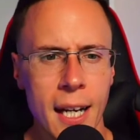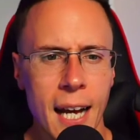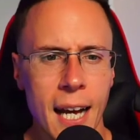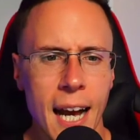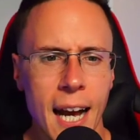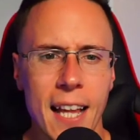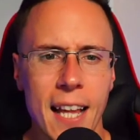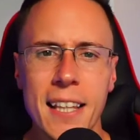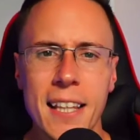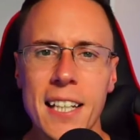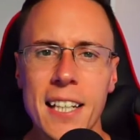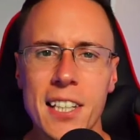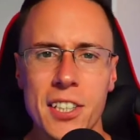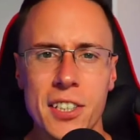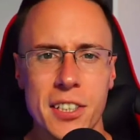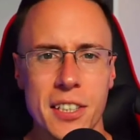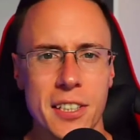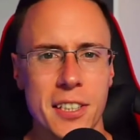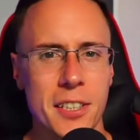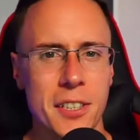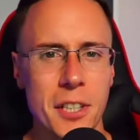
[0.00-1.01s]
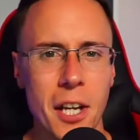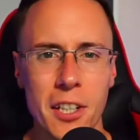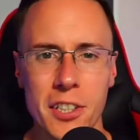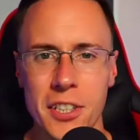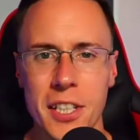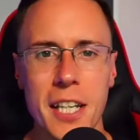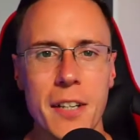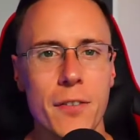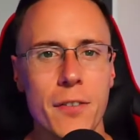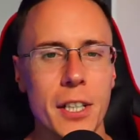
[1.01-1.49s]
And this
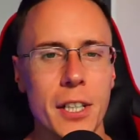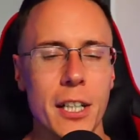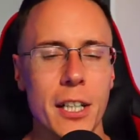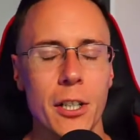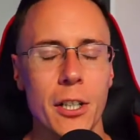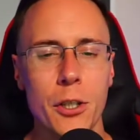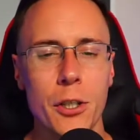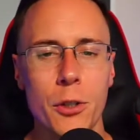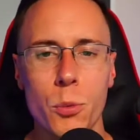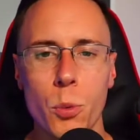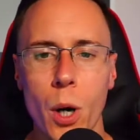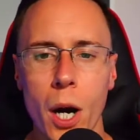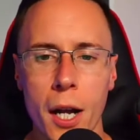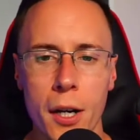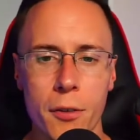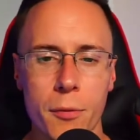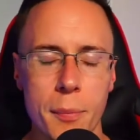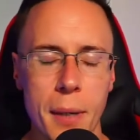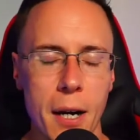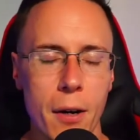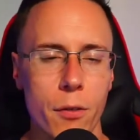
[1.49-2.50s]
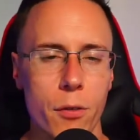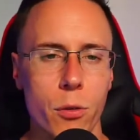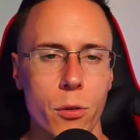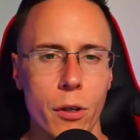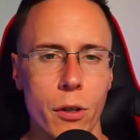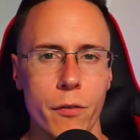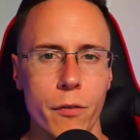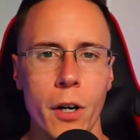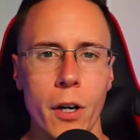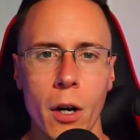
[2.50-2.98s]
doesn't even include word of mouth or
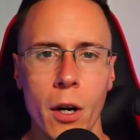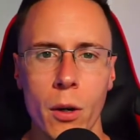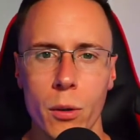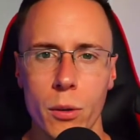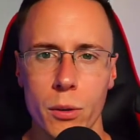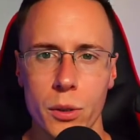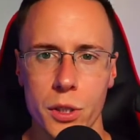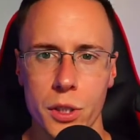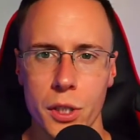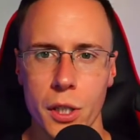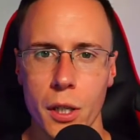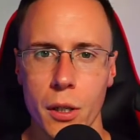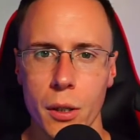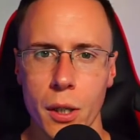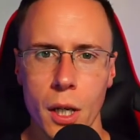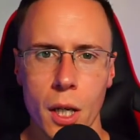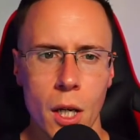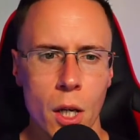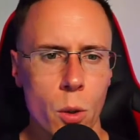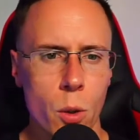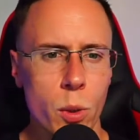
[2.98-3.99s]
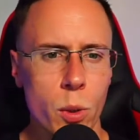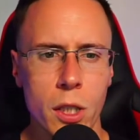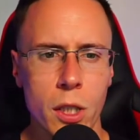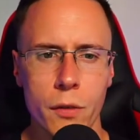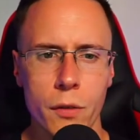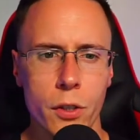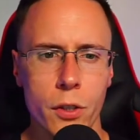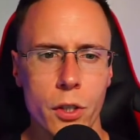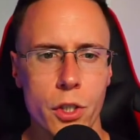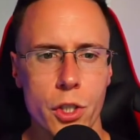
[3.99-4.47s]
referrals. So we could
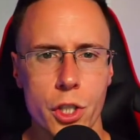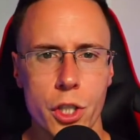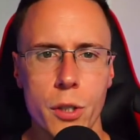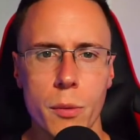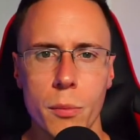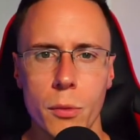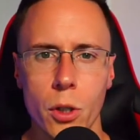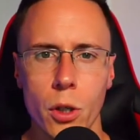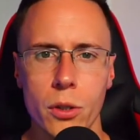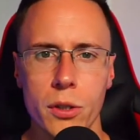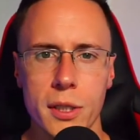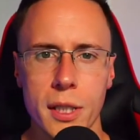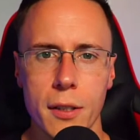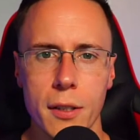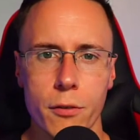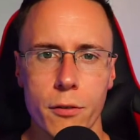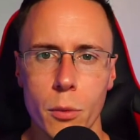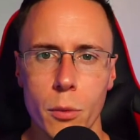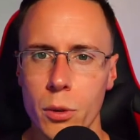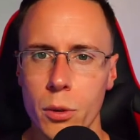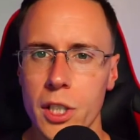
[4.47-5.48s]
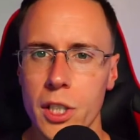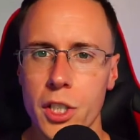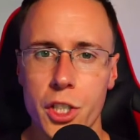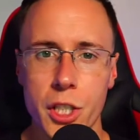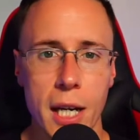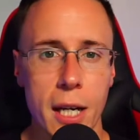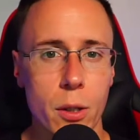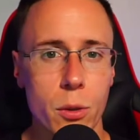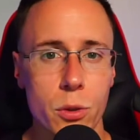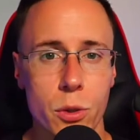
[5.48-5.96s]
have consumed content from all these
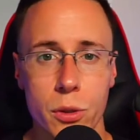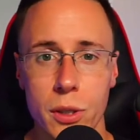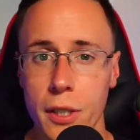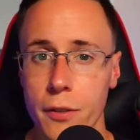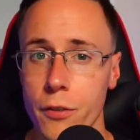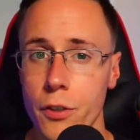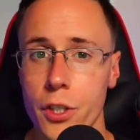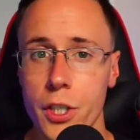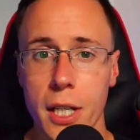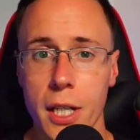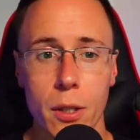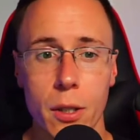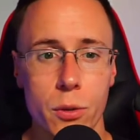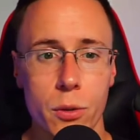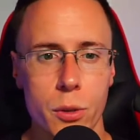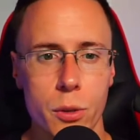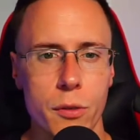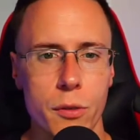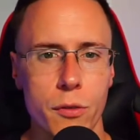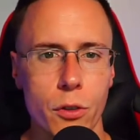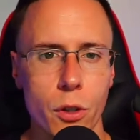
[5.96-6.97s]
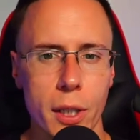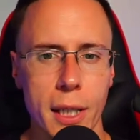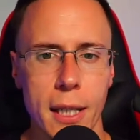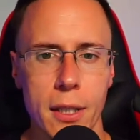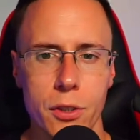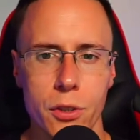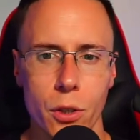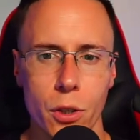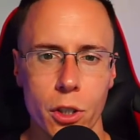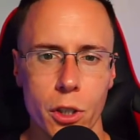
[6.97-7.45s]
channels or different channels that we've not yet
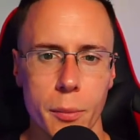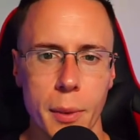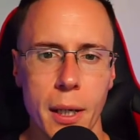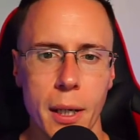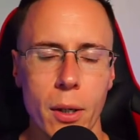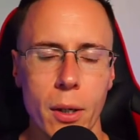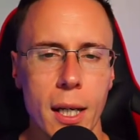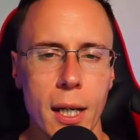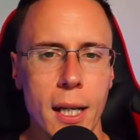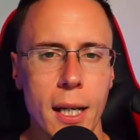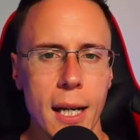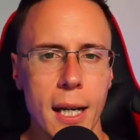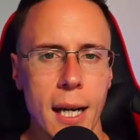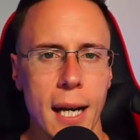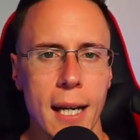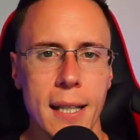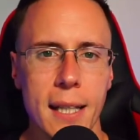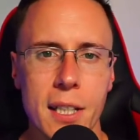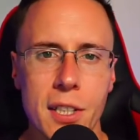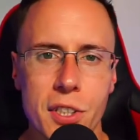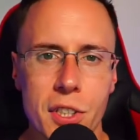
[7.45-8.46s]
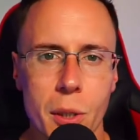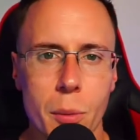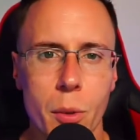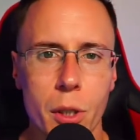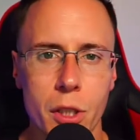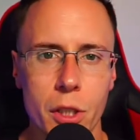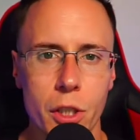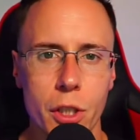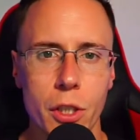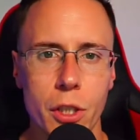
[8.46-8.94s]
talked about, and then
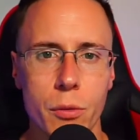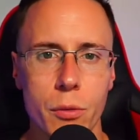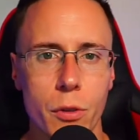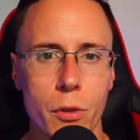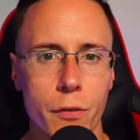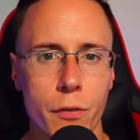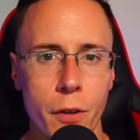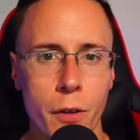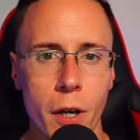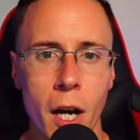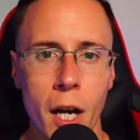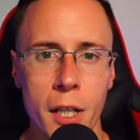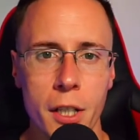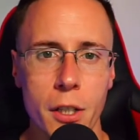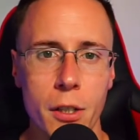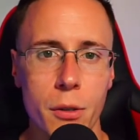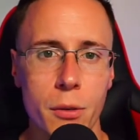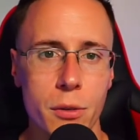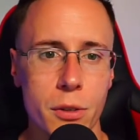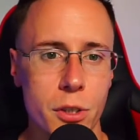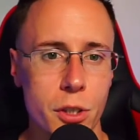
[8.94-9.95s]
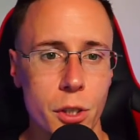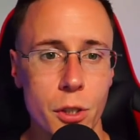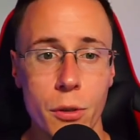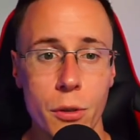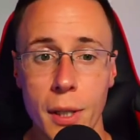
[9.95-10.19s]
someone could refer you to